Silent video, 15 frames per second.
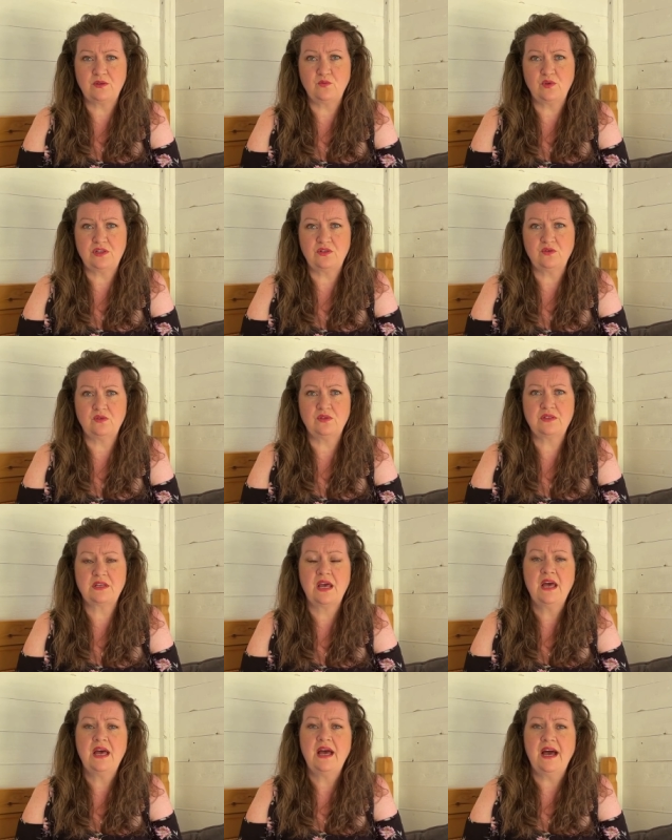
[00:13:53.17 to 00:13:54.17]
and whistles
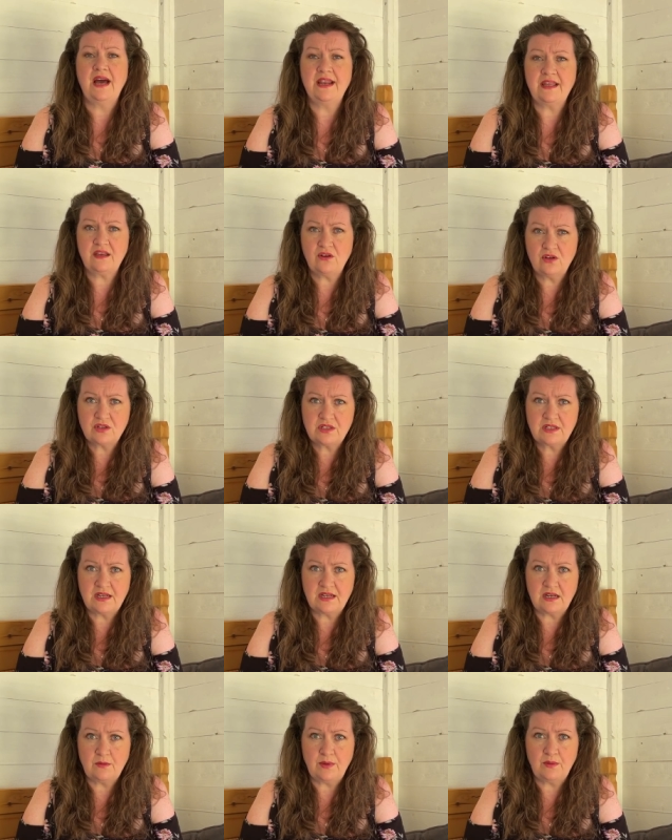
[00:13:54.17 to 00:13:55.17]
and it costs a
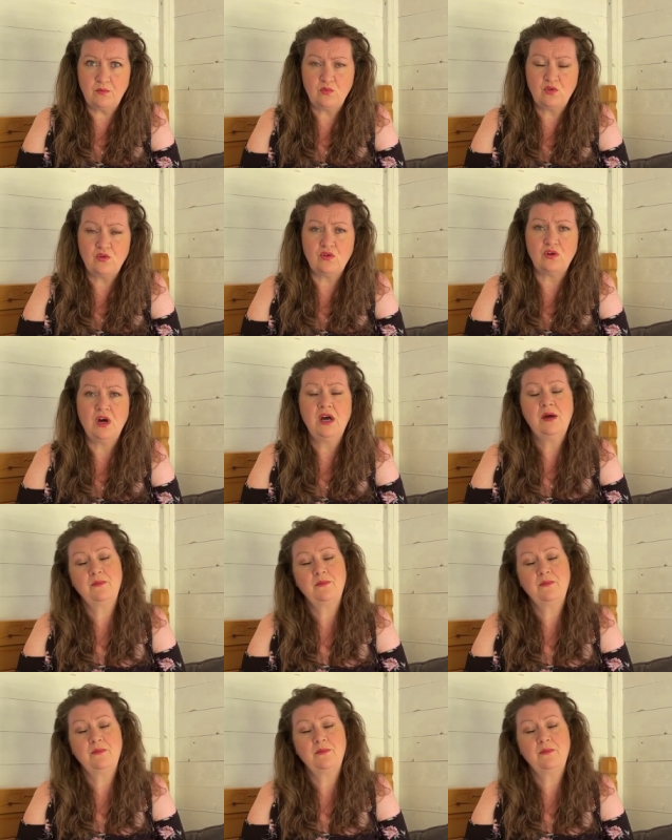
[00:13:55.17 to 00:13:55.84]
little bit more.